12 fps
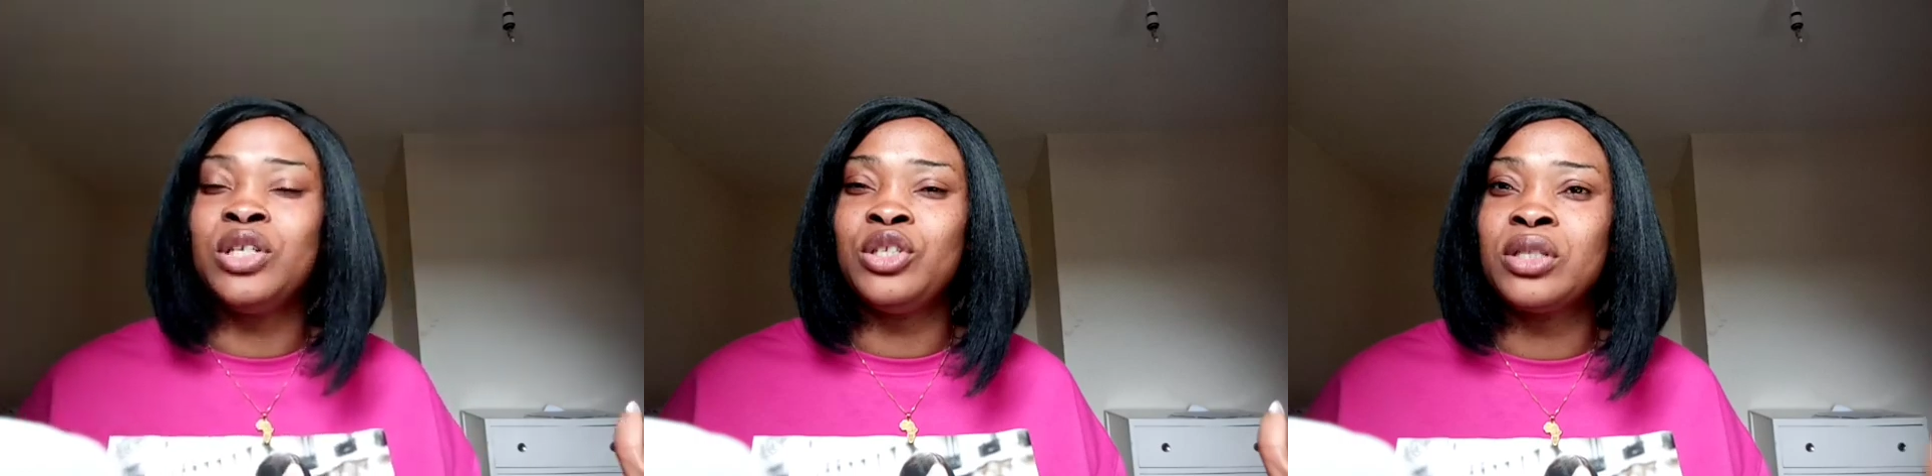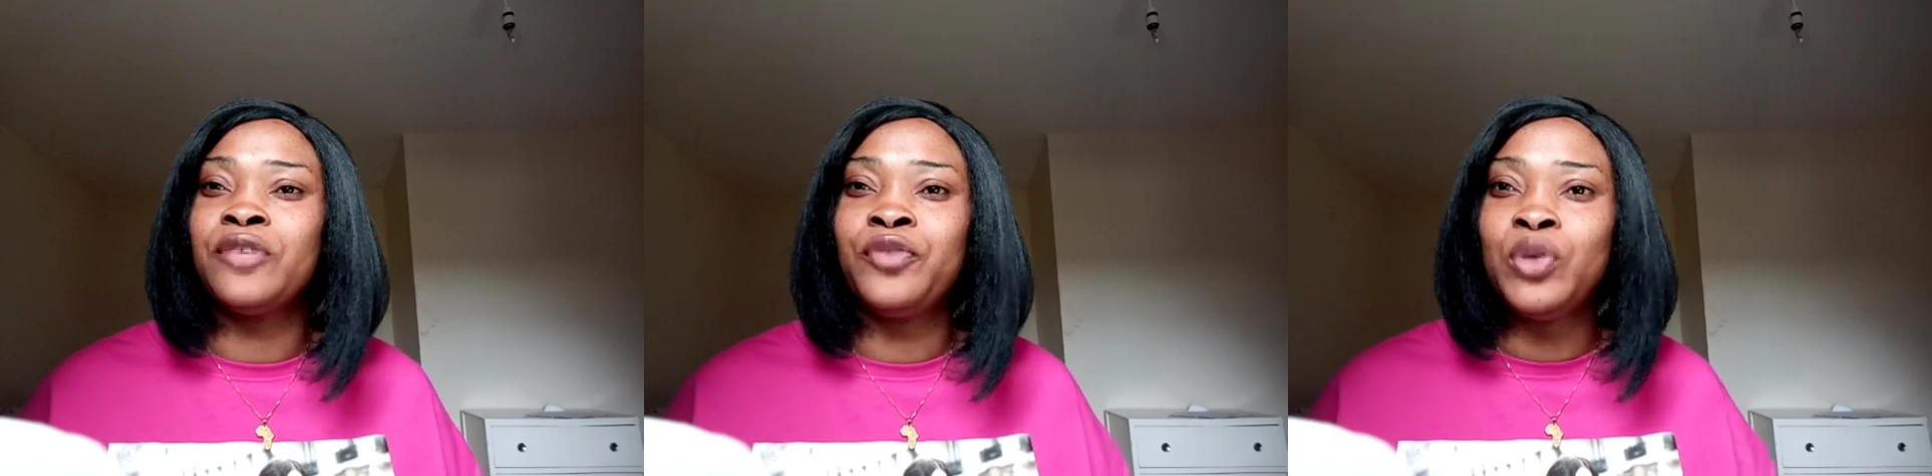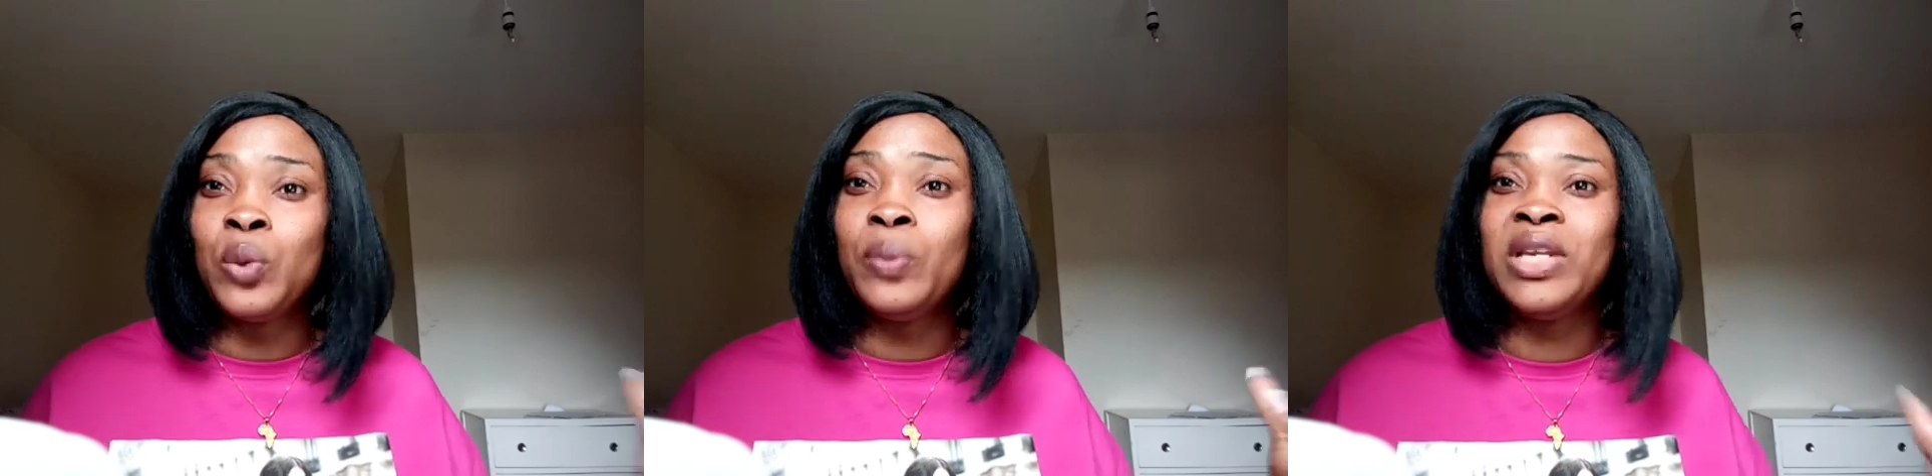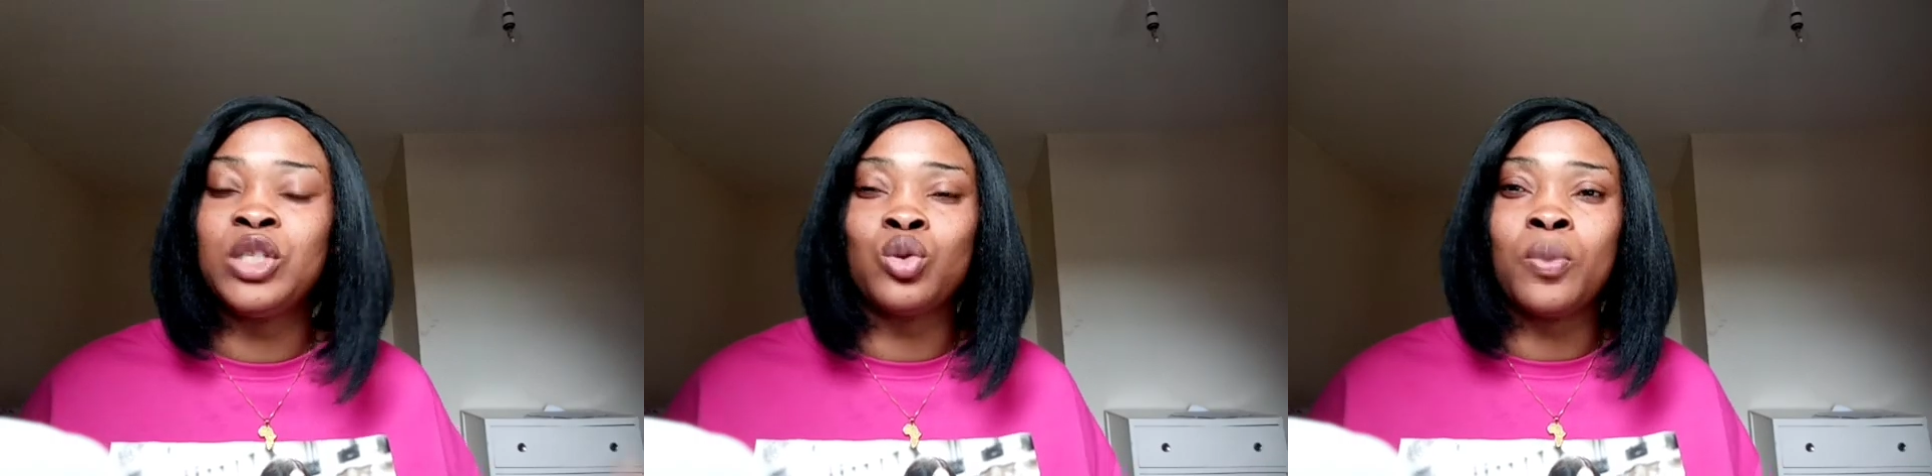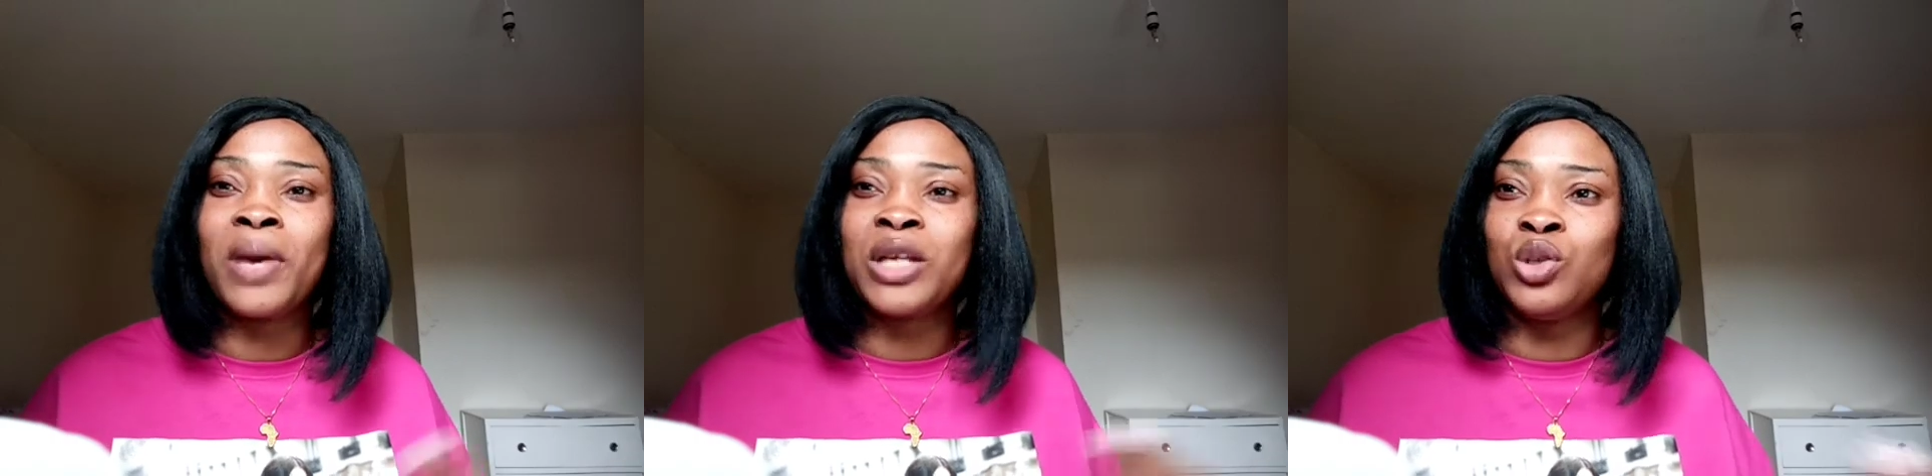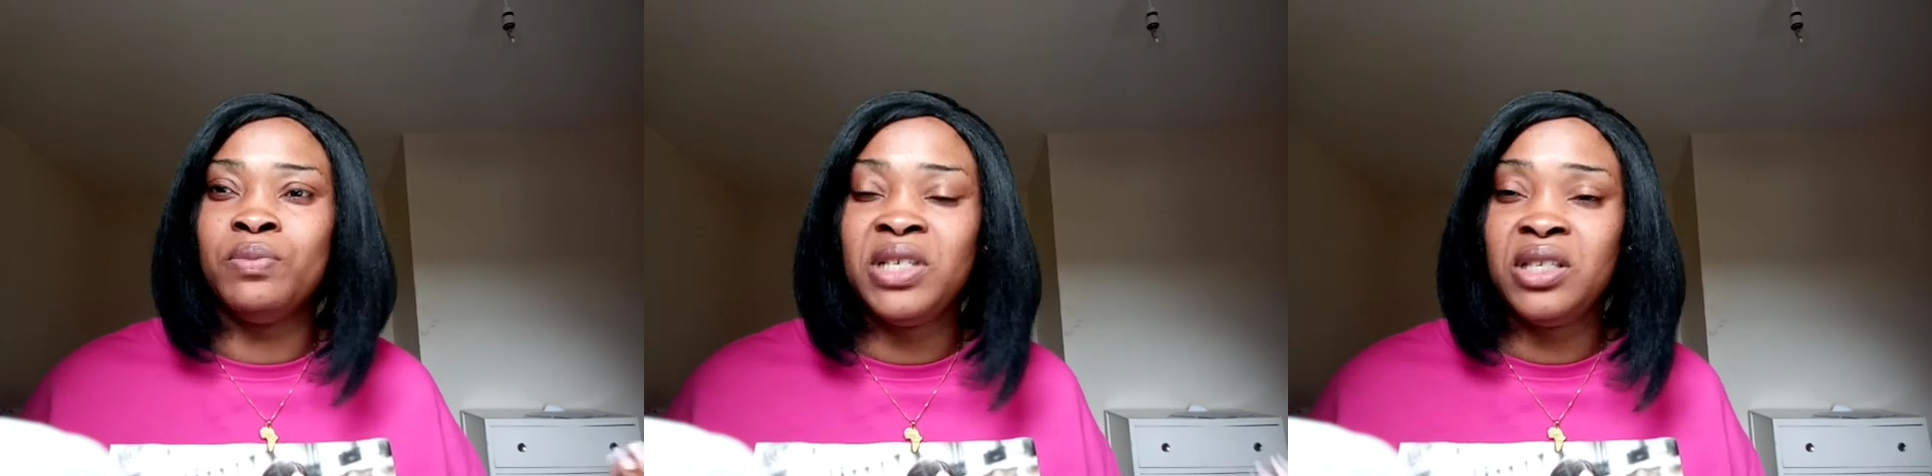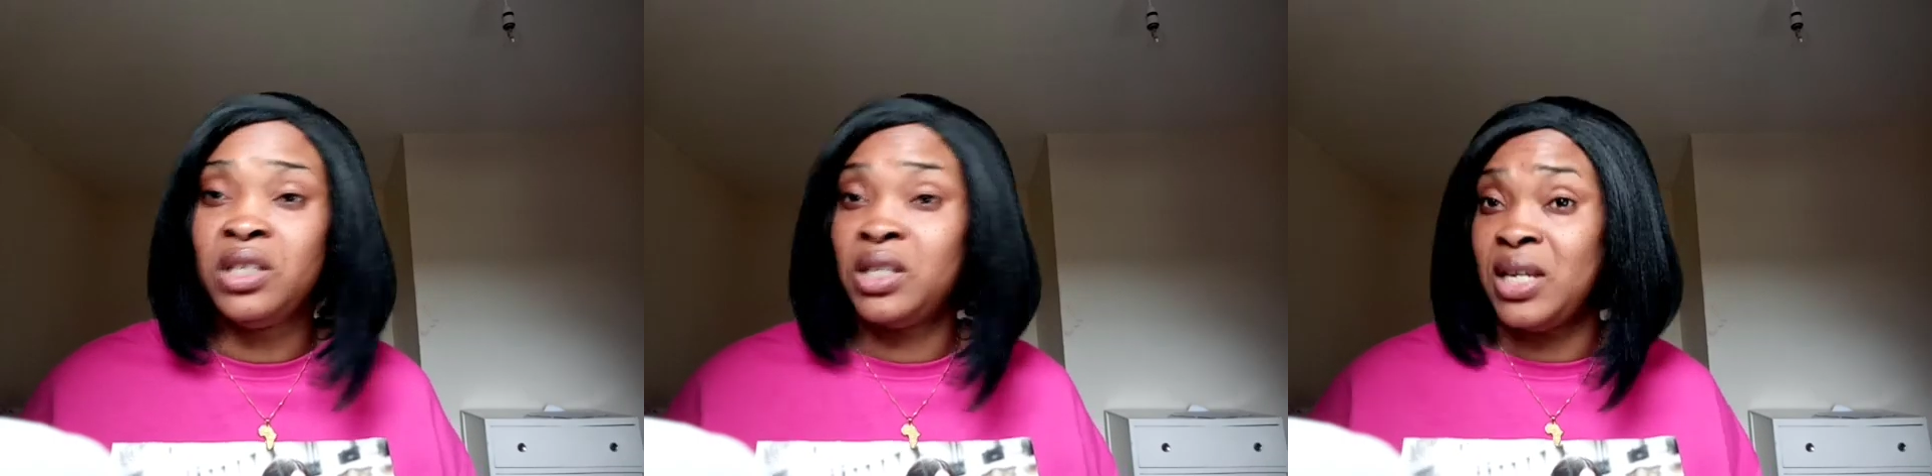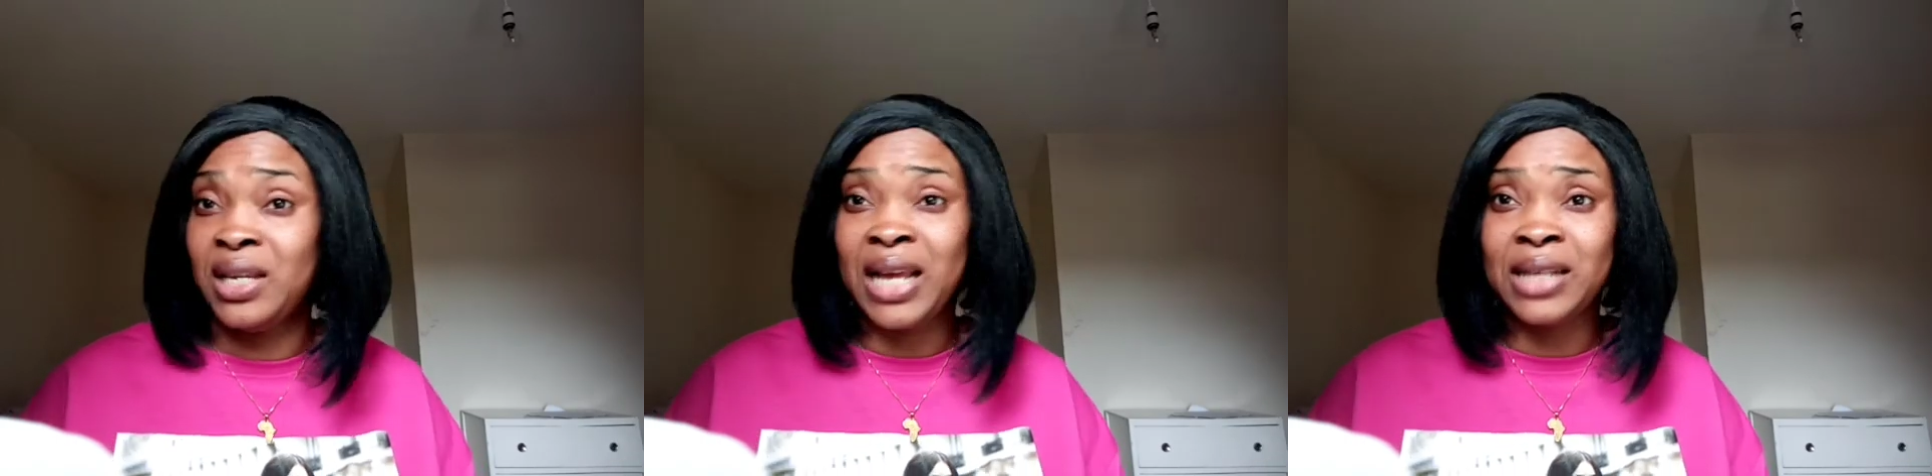just a few minutes to pass your message
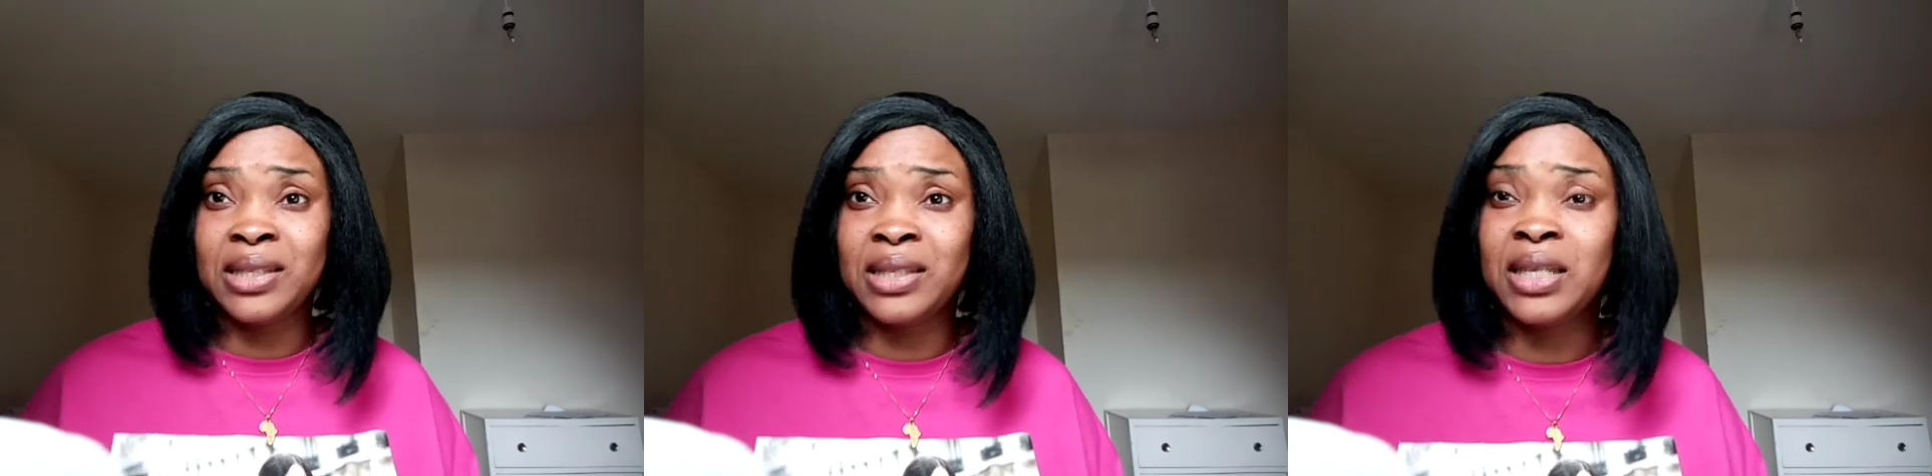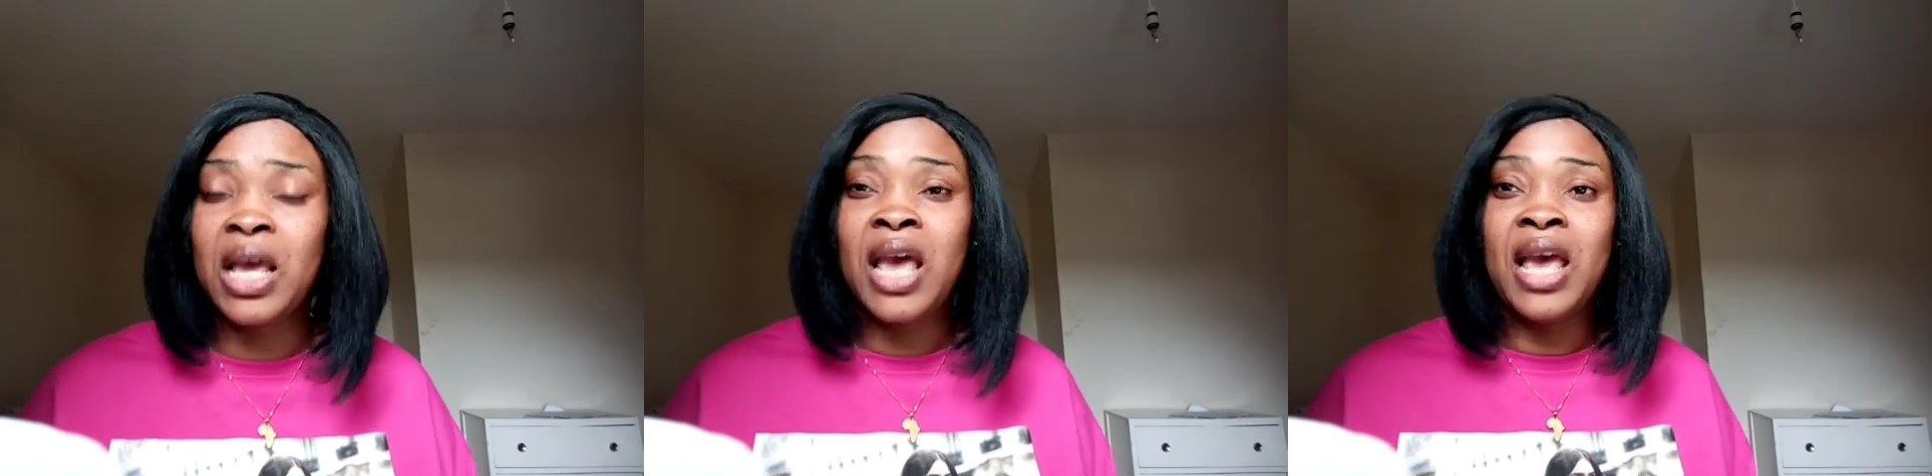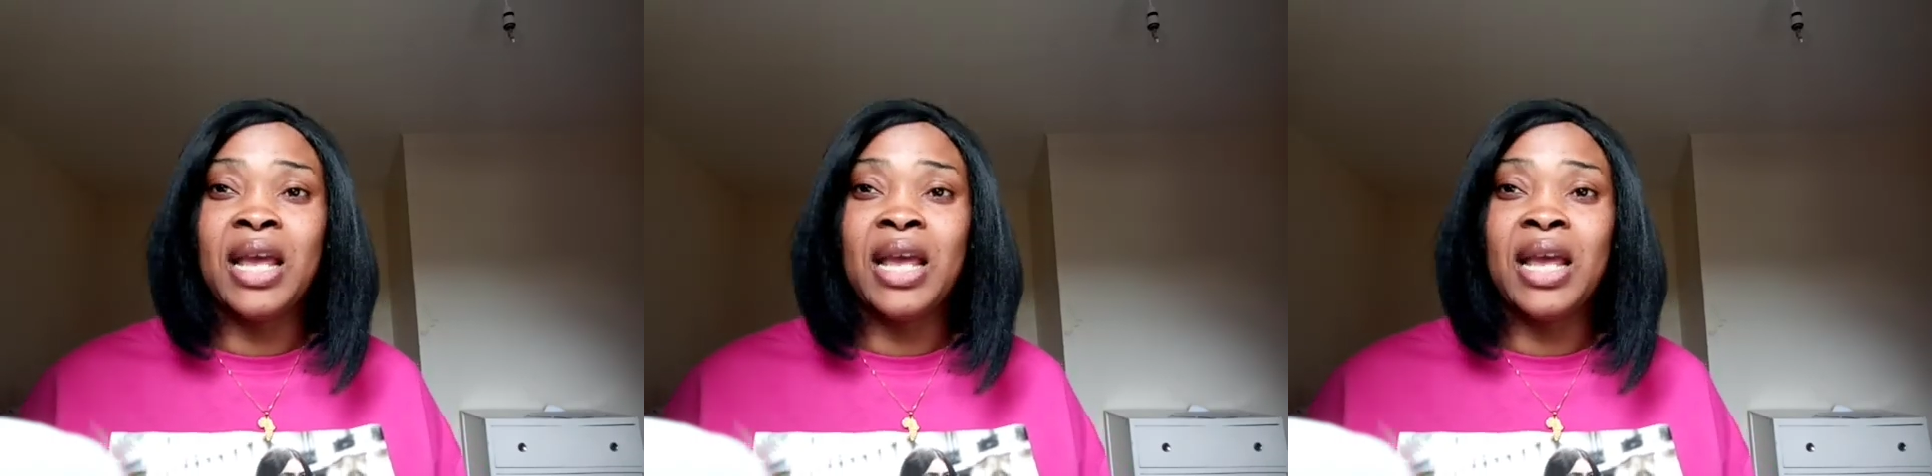and that's it